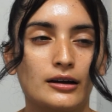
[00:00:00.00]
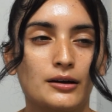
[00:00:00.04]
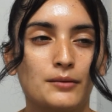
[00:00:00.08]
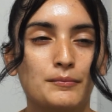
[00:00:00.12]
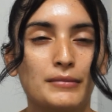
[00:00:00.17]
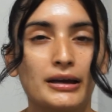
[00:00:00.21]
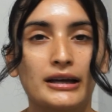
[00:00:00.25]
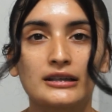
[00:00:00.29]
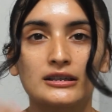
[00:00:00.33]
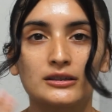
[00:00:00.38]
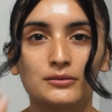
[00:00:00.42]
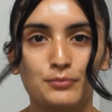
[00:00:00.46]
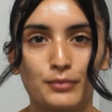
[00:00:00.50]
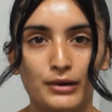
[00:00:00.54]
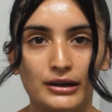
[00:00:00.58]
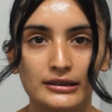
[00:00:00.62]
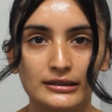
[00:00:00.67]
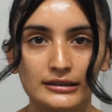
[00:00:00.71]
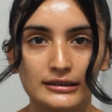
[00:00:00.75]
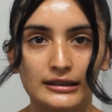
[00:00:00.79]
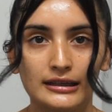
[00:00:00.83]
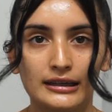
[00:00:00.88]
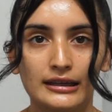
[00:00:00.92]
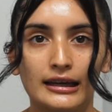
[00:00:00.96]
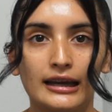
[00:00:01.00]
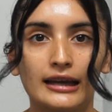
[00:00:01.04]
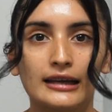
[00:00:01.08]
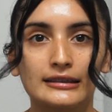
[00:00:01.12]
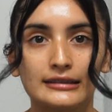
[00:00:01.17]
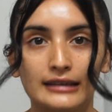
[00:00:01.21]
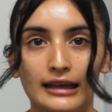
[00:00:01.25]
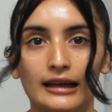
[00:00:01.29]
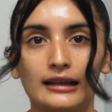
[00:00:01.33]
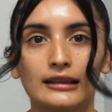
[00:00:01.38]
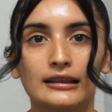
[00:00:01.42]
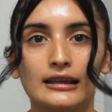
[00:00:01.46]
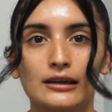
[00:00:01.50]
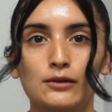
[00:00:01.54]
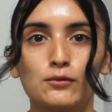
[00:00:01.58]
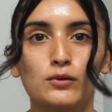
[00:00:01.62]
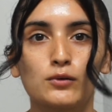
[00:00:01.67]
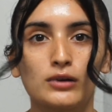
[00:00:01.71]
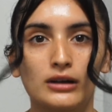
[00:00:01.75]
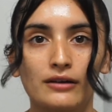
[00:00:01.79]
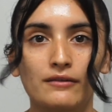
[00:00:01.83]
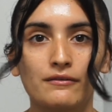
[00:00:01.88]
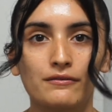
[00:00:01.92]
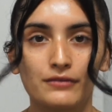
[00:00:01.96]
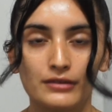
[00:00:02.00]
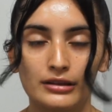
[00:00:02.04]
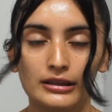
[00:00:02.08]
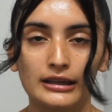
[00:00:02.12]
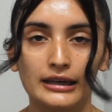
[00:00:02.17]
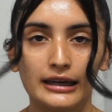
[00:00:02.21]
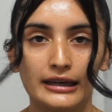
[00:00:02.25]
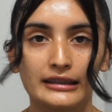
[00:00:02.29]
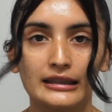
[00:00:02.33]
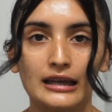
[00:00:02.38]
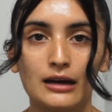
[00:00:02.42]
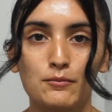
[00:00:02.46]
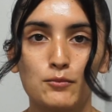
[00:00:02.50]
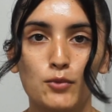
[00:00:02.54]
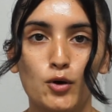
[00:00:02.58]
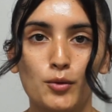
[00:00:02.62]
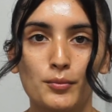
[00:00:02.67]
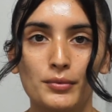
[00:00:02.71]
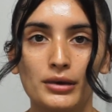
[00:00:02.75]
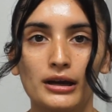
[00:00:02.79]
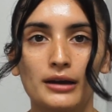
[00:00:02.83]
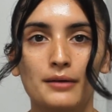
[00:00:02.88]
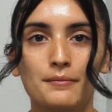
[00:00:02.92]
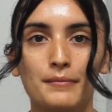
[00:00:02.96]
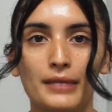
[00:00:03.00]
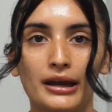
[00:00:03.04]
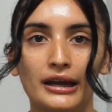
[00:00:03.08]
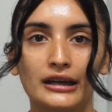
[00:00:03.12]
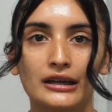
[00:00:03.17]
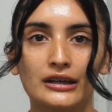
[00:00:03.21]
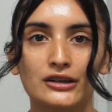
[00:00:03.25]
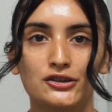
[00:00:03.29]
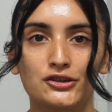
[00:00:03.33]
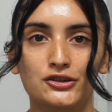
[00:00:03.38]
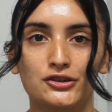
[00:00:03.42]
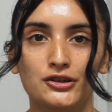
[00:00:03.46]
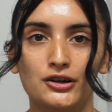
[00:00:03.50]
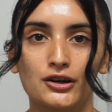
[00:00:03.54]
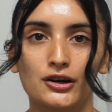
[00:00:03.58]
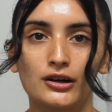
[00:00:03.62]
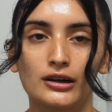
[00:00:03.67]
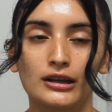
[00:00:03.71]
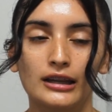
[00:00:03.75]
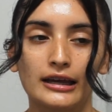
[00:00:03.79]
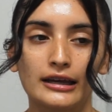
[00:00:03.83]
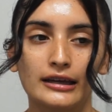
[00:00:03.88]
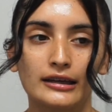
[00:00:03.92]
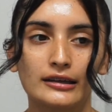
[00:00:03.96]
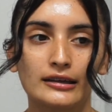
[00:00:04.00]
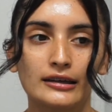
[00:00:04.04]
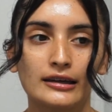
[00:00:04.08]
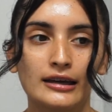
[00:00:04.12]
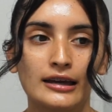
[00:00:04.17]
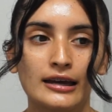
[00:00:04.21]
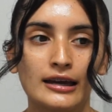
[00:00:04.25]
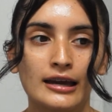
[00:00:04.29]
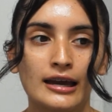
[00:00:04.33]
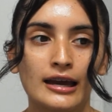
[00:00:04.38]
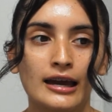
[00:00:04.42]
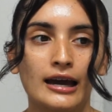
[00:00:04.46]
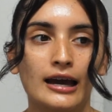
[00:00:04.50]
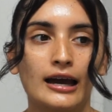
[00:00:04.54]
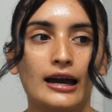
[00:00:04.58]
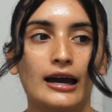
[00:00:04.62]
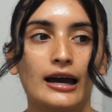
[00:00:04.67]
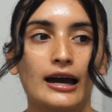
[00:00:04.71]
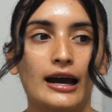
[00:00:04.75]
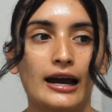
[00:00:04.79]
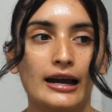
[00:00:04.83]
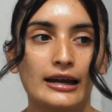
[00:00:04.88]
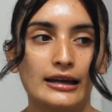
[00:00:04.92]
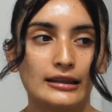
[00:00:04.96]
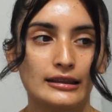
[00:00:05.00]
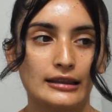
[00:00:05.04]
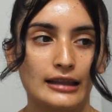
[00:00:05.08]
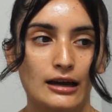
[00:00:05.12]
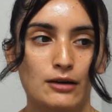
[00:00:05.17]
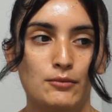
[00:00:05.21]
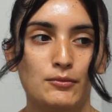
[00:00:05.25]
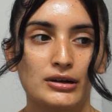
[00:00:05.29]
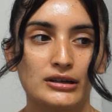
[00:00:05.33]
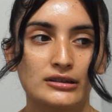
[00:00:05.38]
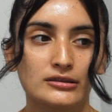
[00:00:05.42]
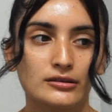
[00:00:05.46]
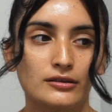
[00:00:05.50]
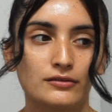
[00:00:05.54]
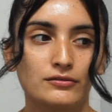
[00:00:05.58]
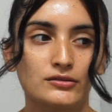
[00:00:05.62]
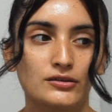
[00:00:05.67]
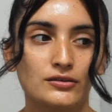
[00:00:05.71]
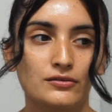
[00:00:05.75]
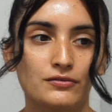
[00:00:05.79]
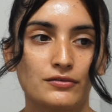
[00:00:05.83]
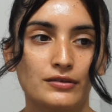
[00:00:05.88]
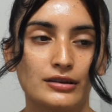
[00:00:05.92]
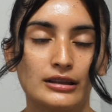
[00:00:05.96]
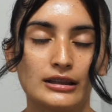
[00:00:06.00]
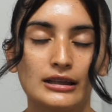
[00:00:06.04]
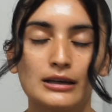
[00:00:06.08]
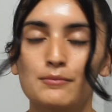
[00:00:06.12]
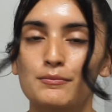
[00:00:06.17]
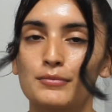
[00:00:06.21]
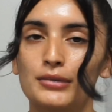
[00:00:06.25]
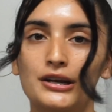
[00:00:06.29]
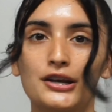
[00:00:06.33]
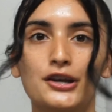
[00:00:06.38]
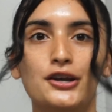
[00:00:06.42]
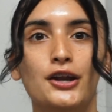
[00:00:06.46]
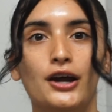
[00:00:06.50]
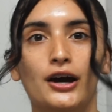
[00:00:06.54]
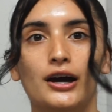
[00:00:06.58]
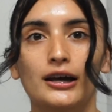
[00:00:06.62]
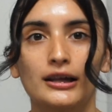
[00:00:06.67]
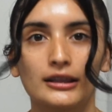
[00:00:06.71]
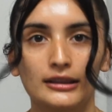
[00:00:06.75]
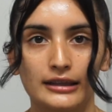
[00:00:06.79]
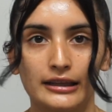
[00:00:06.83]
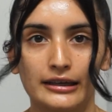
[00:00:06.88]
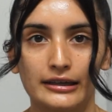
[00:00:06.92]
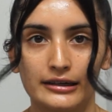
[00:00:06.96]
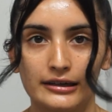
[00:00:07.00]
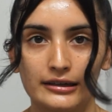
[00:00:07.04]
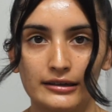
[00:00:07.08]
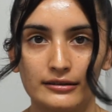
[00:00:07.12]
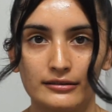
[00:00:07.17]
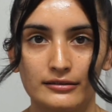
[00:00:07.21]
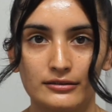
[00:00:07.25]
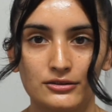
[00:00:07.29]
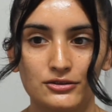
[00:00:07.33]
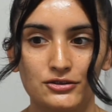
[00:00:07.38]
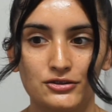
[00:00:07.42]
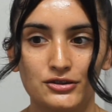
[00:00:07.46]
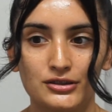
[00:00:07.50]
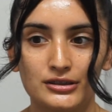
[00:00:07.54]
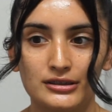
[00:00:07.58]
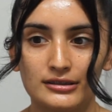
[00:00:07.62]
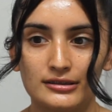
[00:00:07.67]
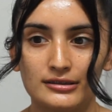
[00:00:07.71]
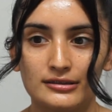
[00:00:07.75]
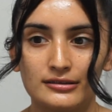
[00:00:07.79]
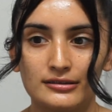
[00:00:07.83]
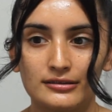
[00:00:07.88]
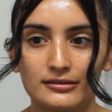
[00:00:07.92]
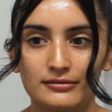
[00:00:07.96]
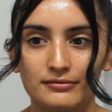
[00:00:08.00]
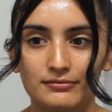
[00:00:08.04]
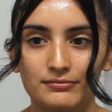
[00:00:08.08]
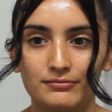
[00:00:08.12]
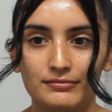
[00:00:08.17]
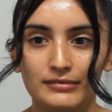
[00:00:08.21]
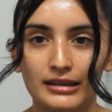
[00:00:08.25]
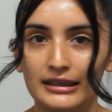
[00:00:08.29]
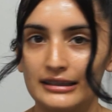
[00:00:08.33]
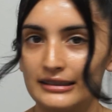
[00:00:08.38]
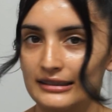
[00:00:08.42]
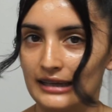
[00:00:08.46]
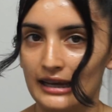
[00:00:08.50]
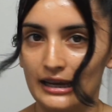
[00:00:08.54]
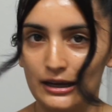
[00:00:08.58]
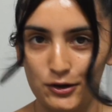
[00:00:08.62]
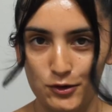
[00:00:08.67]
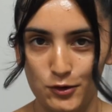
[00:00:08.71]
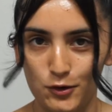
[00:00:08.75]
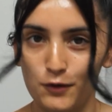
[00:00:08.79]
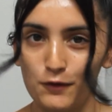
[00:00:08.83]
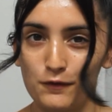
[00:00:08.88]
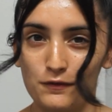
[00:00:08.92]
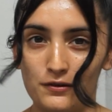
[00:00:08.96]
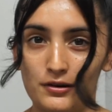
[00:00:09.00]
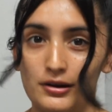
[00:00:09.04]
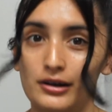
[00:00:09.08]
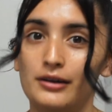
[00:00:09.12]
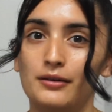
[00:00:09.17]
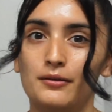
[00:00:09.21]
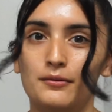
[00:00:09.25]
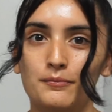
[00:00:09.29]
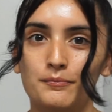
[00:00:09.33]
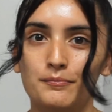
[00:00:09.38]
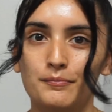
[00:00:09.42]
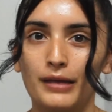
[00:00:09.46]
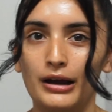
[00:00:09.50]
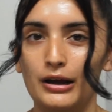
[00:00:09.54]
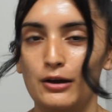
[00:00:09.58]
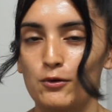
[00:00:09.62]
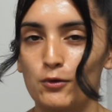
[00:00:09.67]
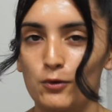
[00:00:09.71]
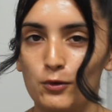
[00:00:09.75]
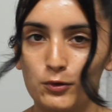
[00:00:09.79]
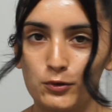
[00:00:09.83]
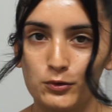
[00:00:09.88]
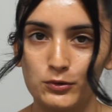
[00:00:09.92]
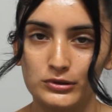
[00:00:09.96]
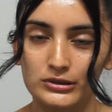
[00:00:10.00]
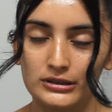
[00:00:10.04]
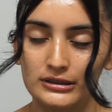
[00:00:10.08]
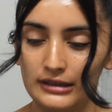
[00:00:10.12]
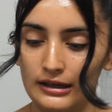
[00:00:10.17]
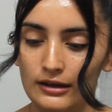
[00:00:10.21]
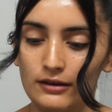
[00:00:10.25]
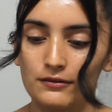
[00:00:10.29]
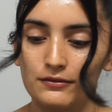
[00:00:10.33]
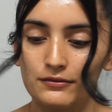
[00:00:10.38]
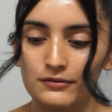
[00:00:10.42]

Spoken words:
expressing exactly what I'm feeling in that moment and making sure like I allow myself to feel it but not let it just take over my whole self.